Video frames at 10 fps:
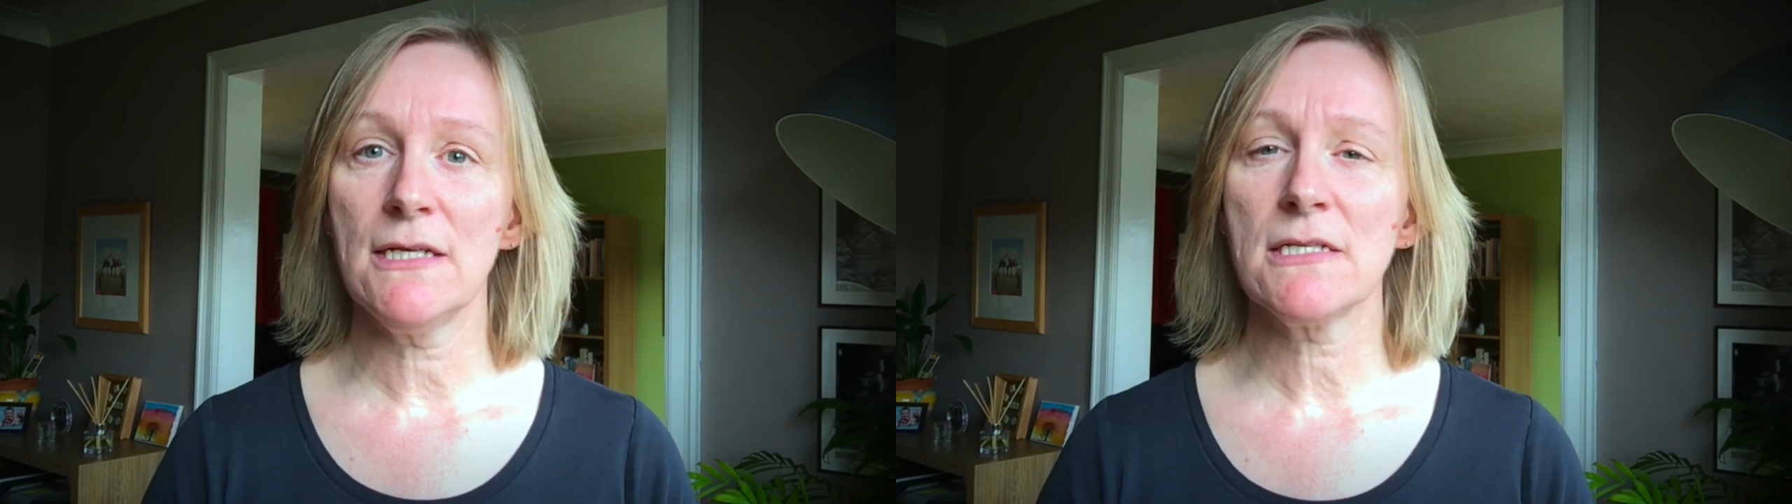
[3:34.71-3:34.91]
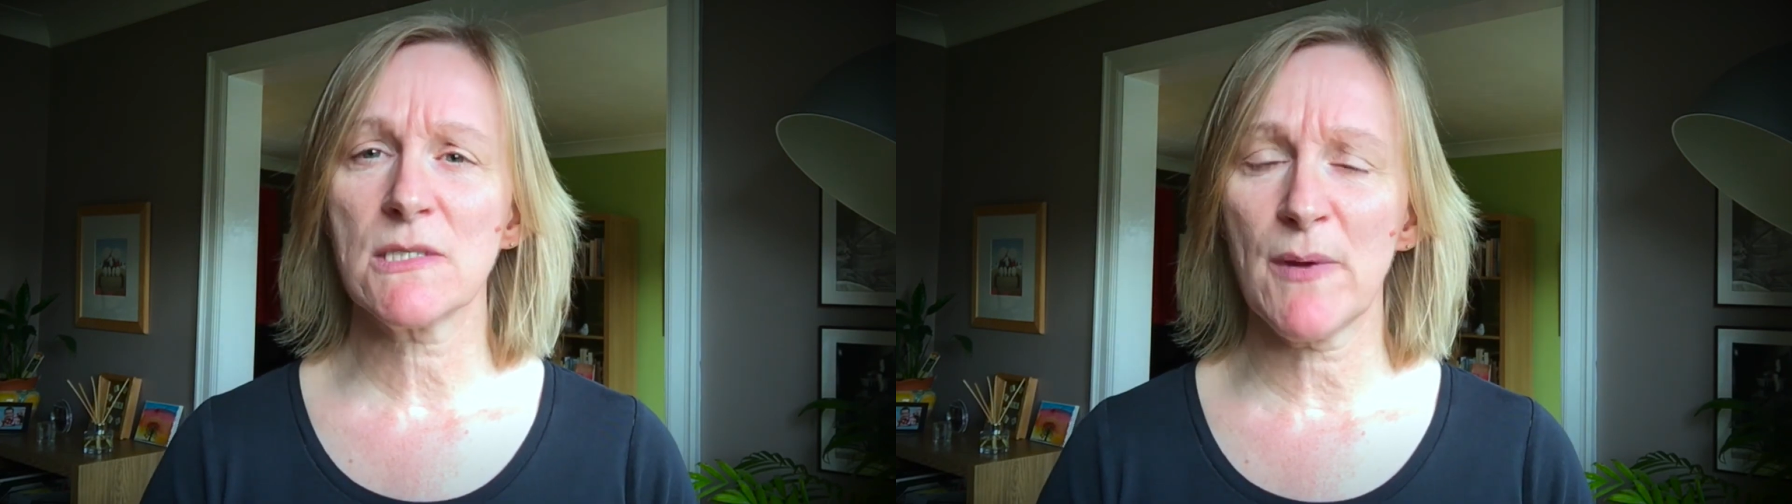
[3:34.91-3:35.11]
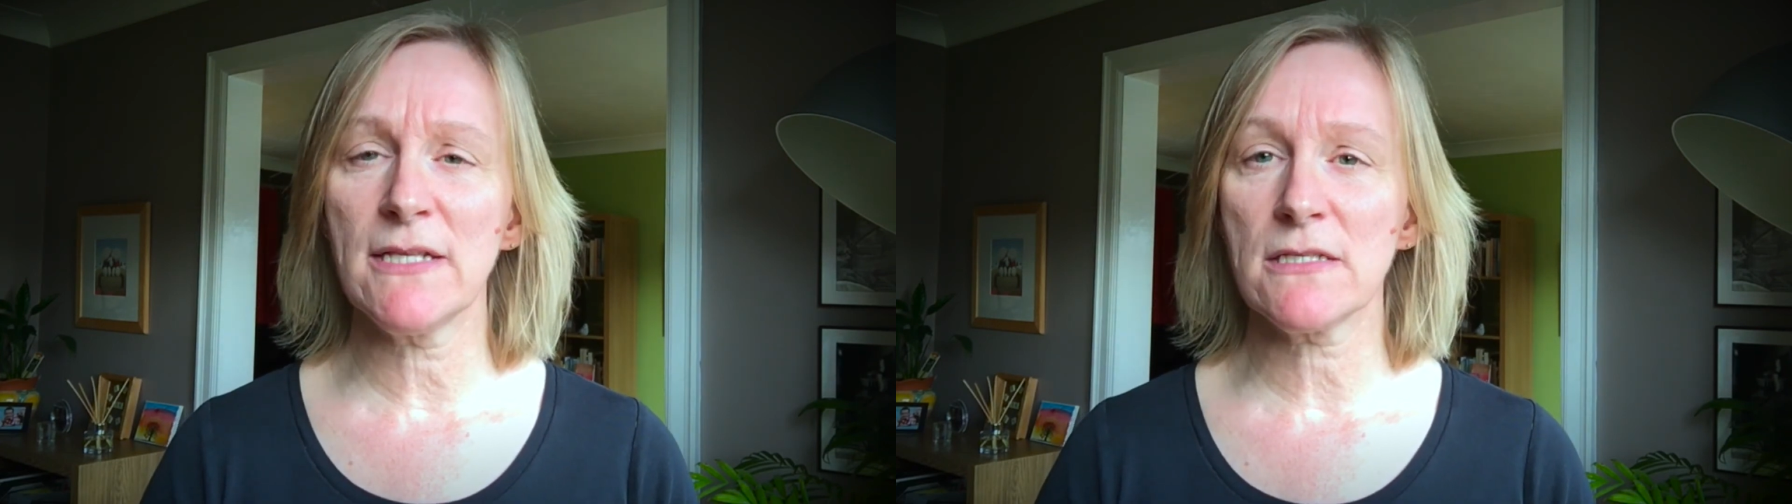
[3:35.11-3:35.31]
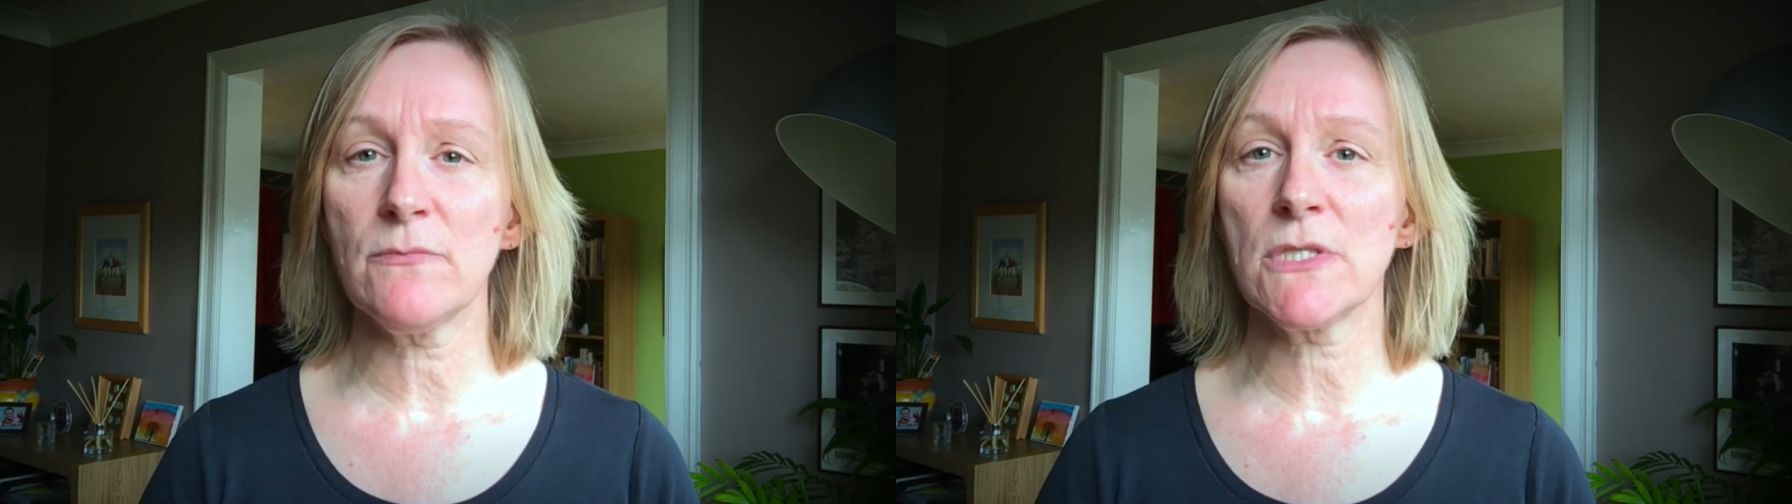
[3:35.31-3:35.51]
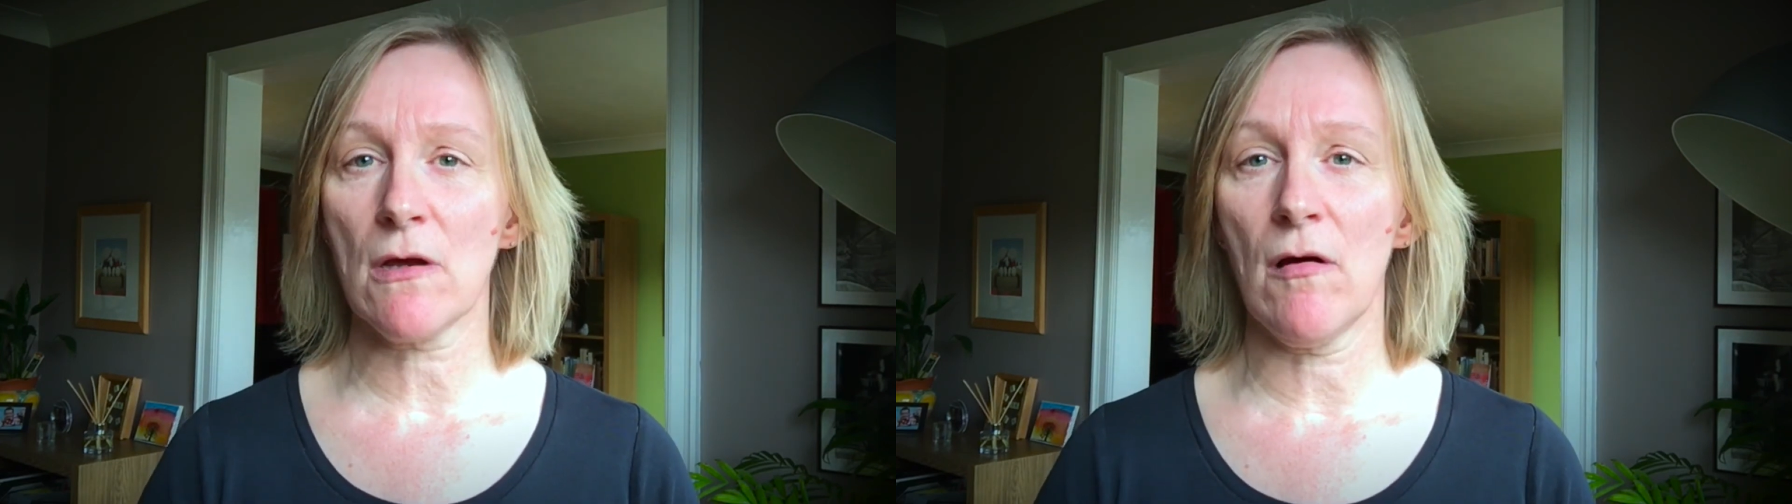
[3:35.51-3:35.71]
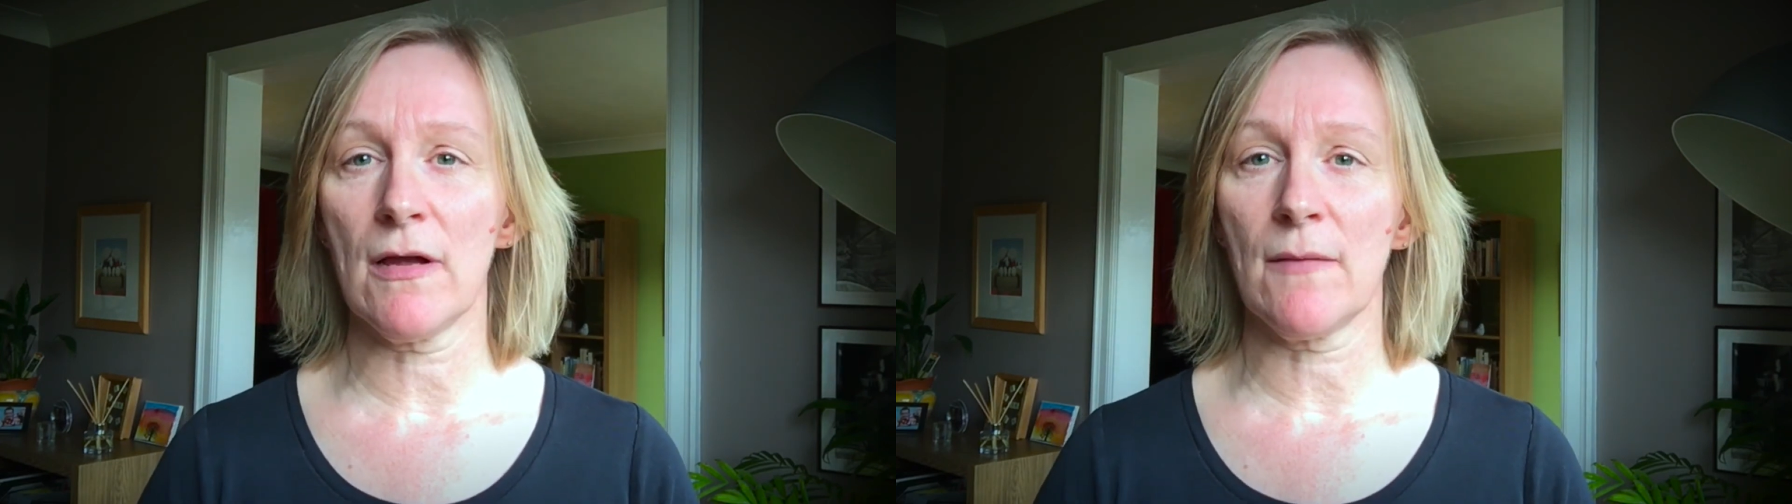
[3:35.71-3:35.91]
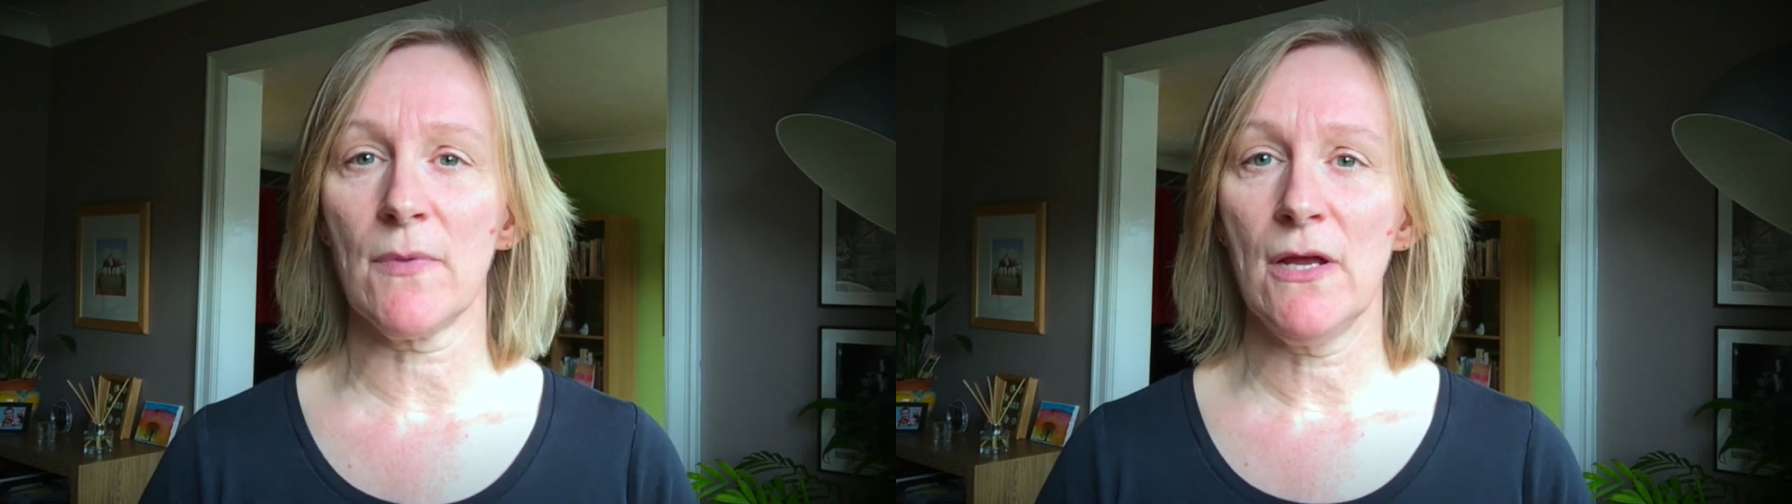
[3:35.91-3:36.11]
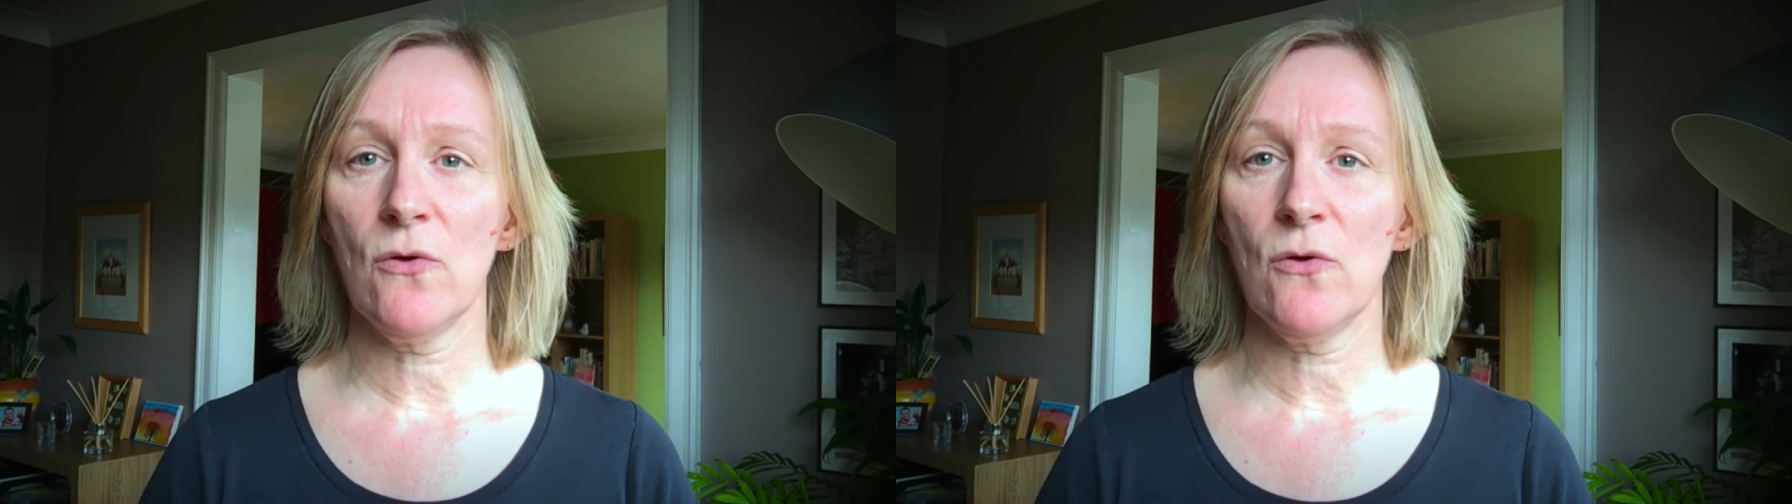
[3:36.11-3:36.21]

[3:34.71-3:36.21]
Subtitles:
spend some time